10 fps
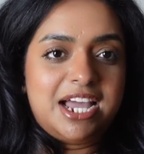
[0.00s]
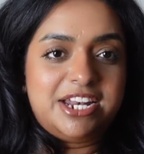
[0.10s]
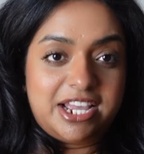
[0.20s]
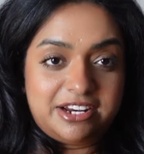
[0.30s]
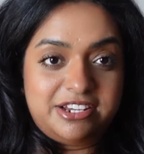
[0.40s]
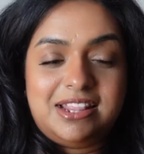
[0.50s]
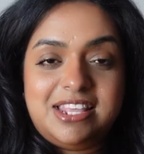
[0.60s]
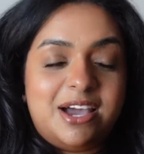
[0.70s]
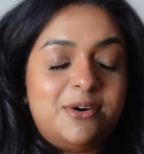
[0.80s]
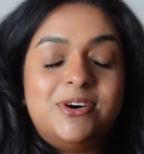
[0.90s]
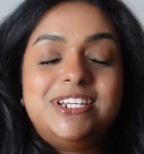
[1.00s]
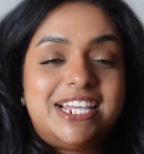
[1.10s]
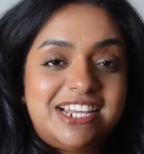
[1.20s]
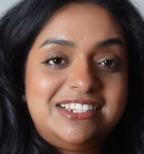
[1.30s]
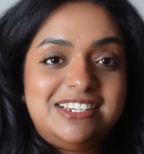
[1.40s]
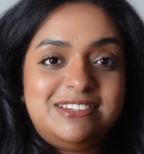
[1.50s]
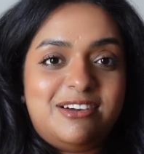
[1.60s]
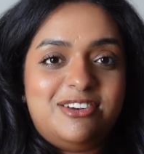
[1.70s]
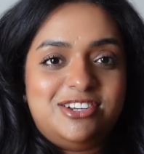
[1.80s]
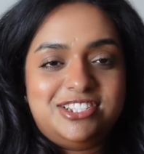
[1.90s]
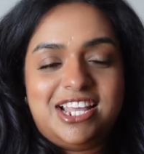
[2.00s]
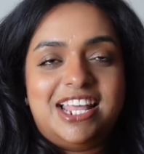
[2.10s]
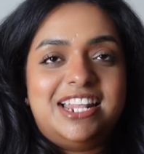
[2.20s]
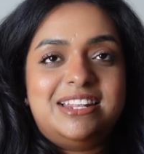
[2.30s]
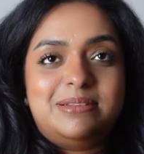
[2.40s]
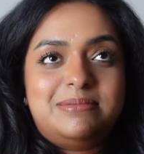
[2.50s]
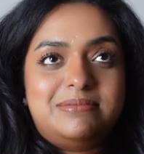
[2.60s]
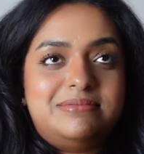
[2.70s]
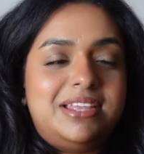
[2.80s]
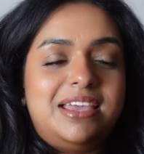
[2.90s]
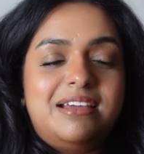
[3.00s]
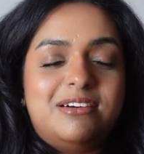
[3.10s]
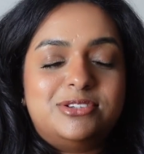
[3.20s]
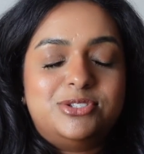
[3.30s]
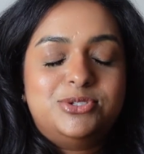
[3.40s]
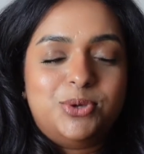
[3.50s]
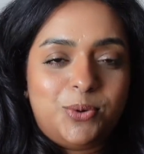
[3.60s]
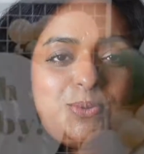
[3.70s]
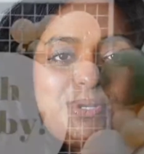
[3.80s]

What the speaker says: decorations, and they are only $18, and they are so